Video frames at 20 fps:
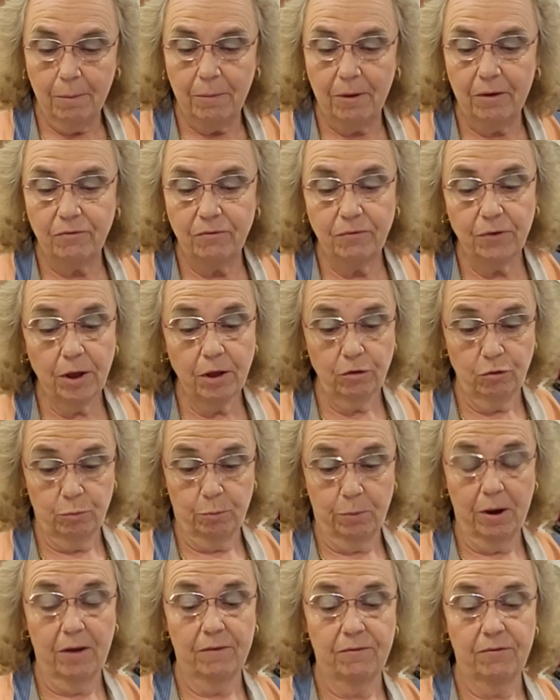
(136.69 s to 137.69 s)
but false
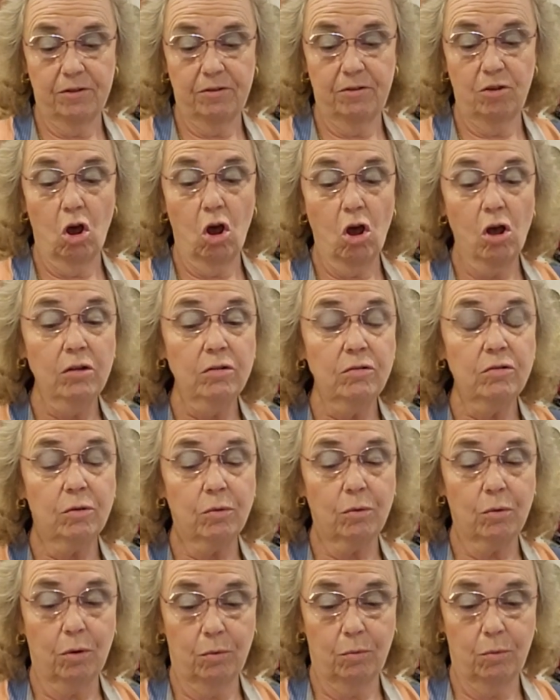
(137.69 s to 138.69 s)
prophets
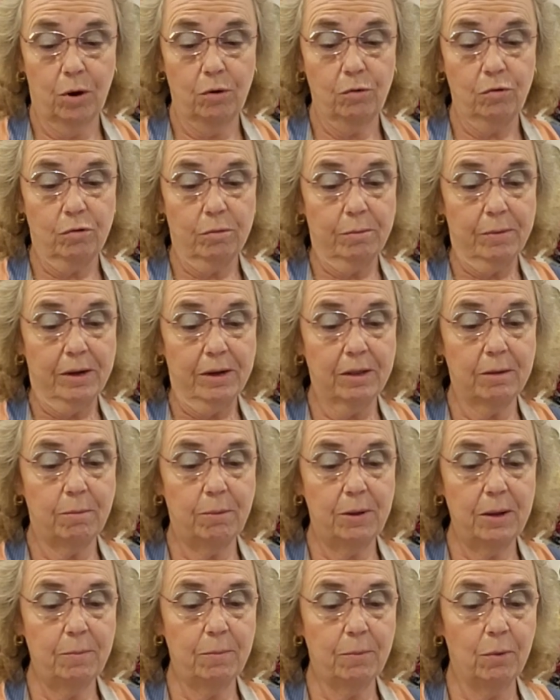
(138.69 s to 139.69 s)
also arose among the
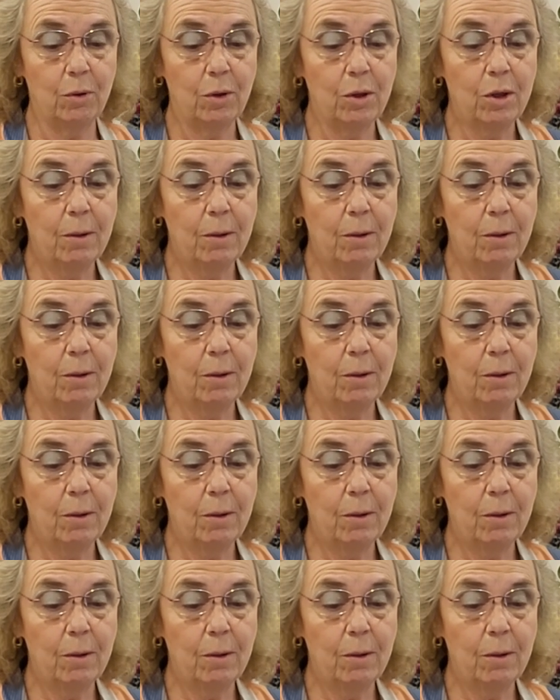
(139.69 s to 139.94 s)
people.